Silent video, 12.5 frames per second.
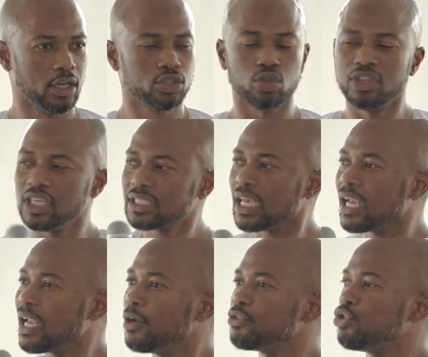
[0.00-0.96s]
So this
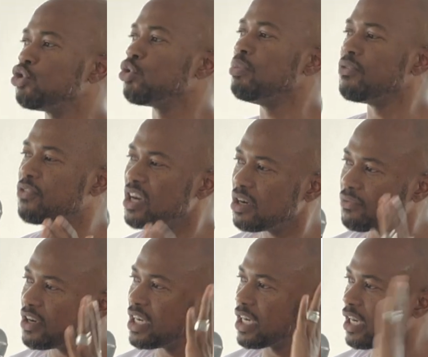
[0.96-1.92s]
allows you to be very,
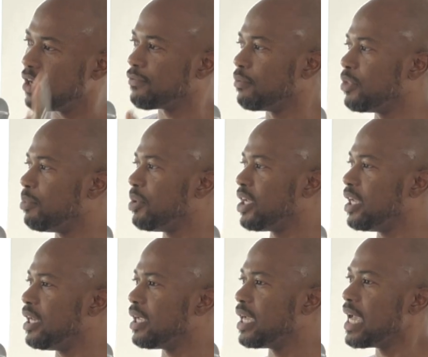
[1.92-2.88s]
very clear from the
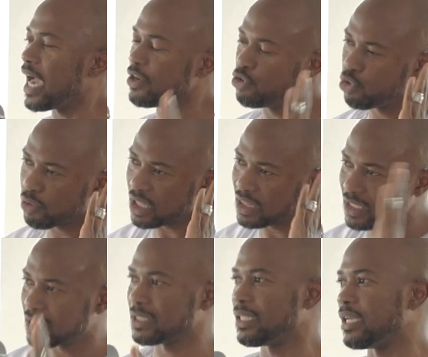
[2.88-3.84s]
beginning and you know that
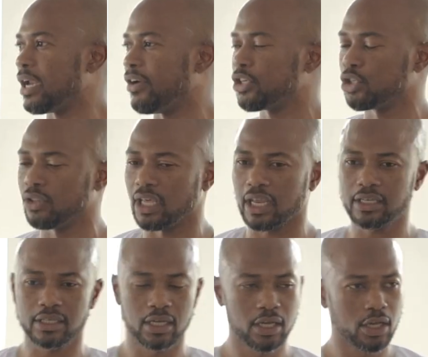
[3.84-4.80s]
this is the direction
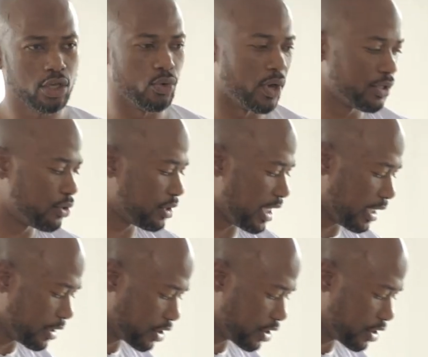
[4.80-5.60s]
that you want to take,